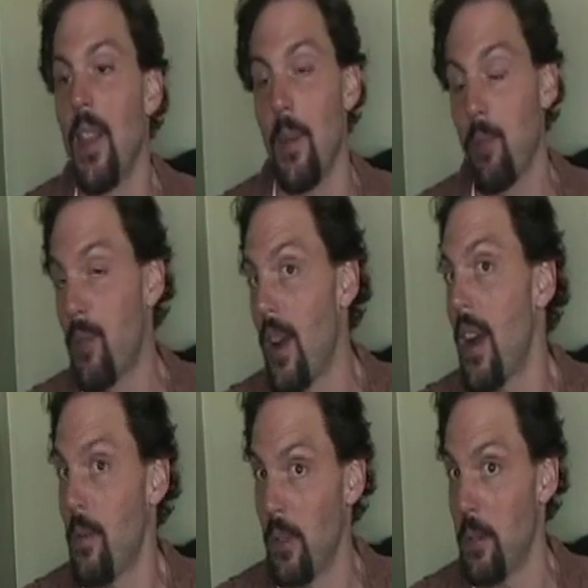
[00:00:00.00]
The
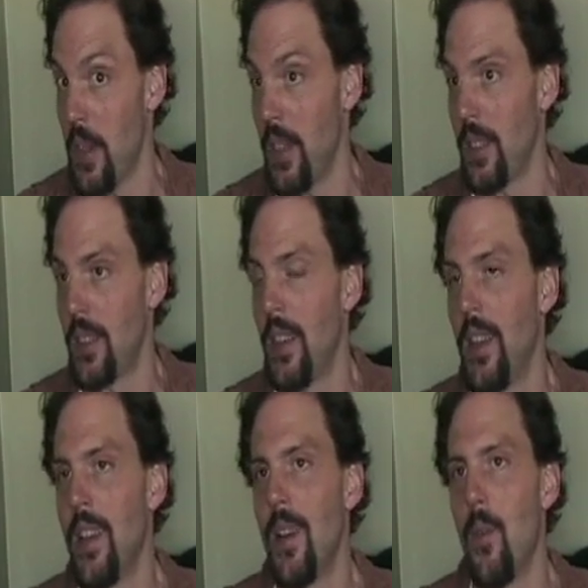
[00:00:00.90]
problem is,
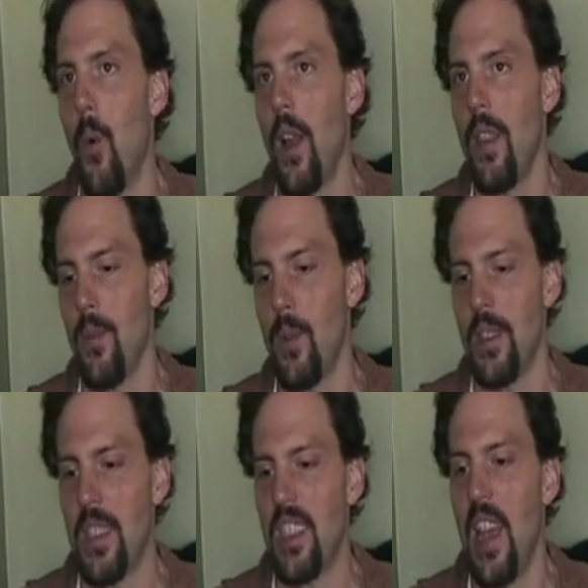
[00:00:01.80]
what
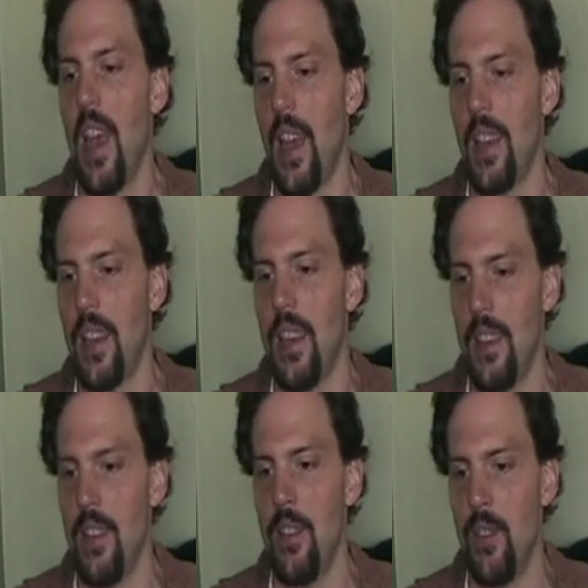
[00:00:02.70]
was said in
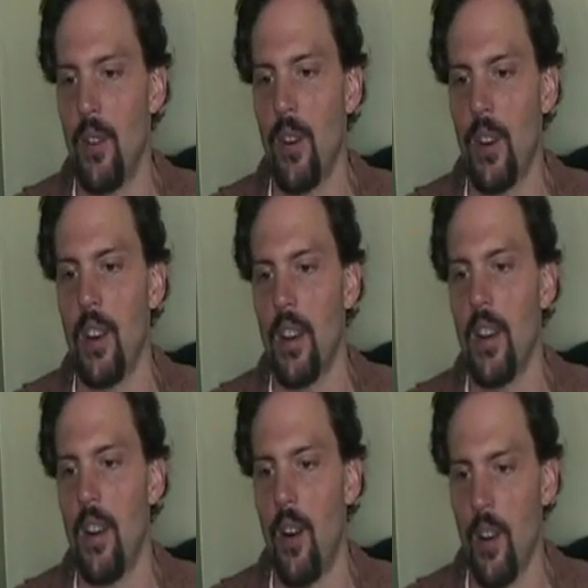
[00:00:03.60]
the New Yorker
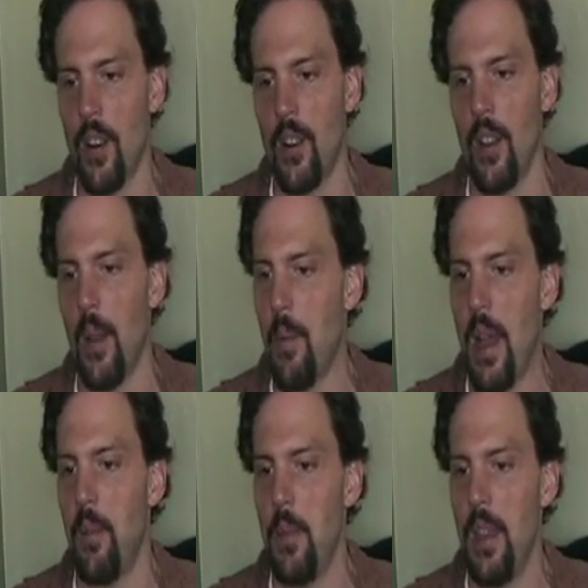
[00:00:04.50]
article
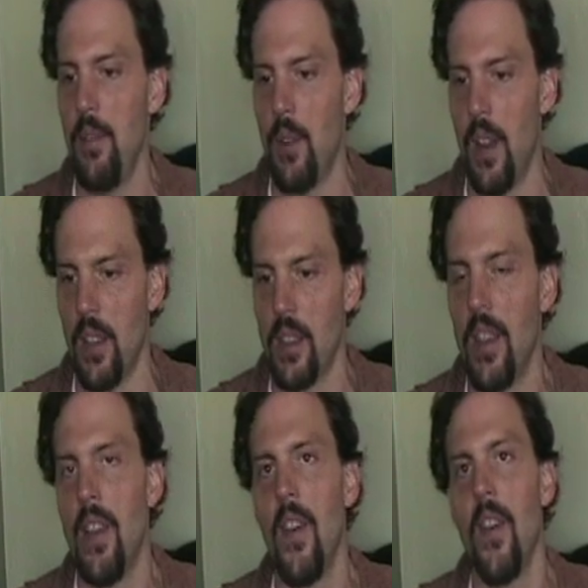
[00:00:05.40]
about me was,
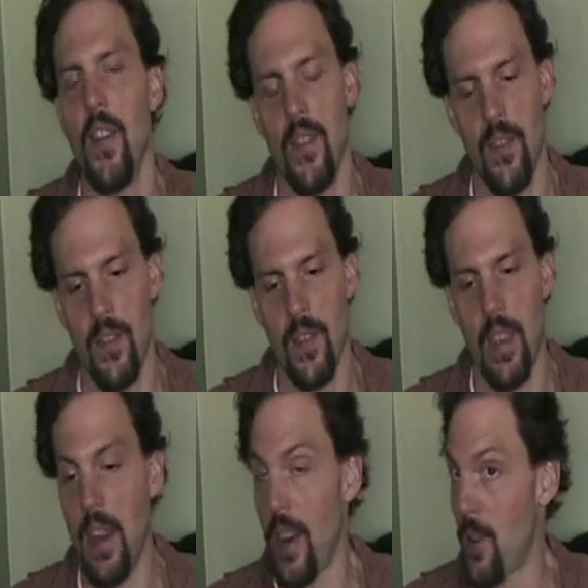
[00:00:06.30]

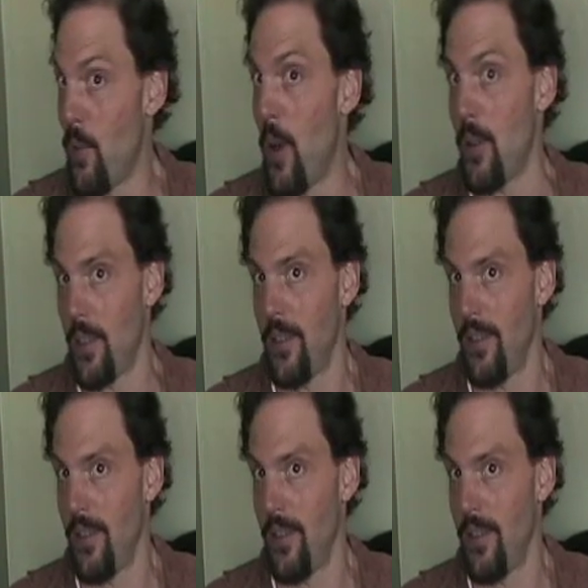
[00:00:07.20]
and I quote,